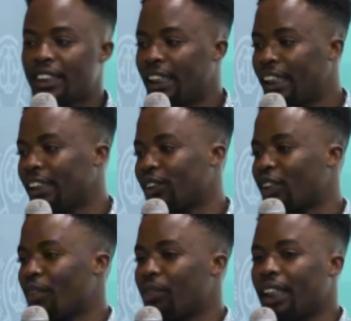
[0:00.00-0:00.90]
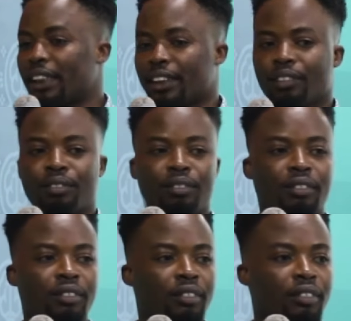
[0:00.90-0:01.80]
is in, so I'm late.
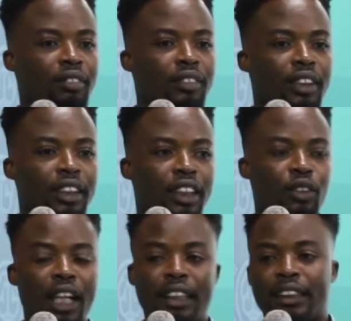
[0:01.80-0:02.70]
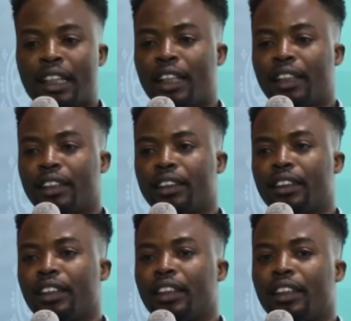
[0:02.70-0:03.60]
Then you
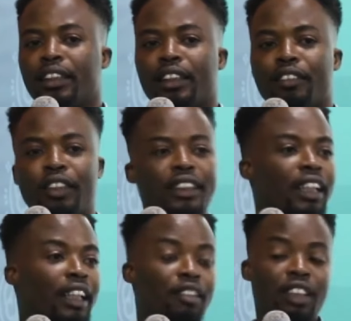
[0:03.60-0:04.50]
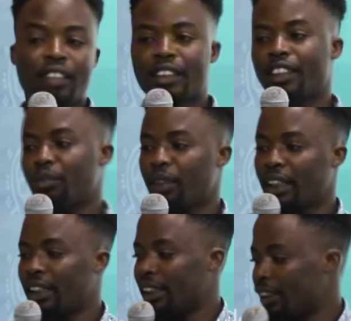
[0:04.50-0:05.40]
enter. For instance, I've never stepped
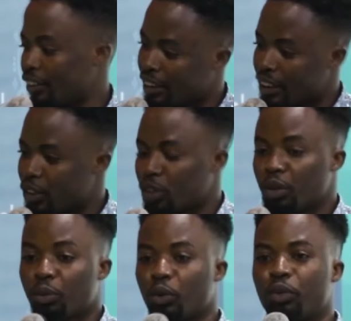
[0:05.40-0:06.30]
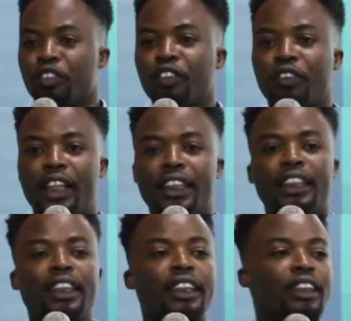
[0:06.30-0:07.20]
my leg in a swimming pool before,
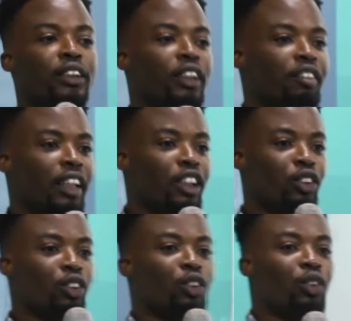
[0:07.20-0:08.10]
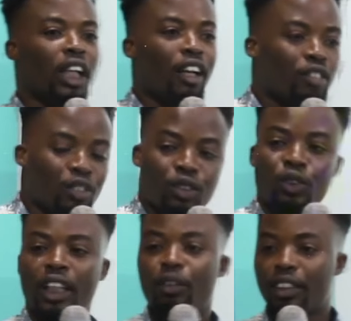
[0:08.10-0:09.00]
right? So if I should do, I have to
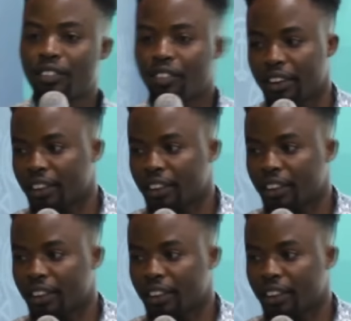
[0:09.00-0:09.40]
go at 1